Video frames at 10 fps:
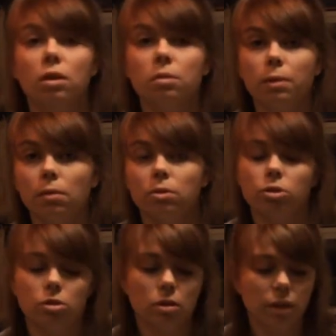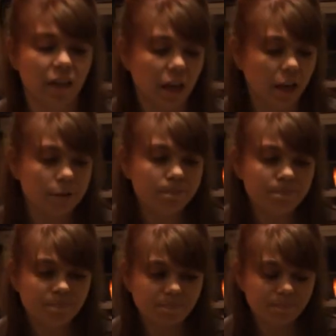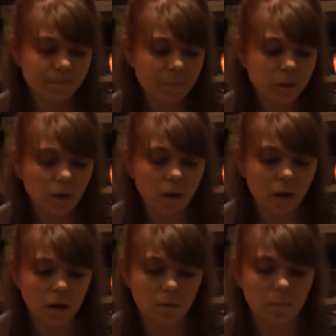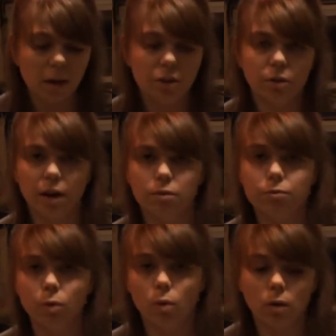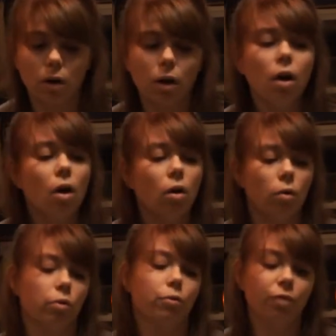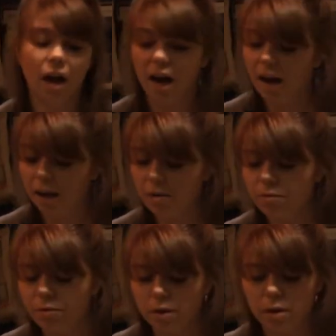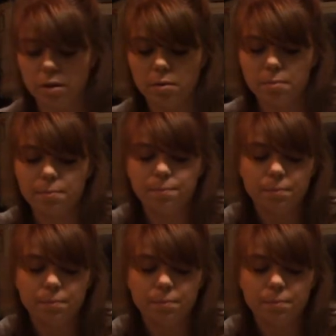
recipe, which you certainly can, um, and you had four or five um,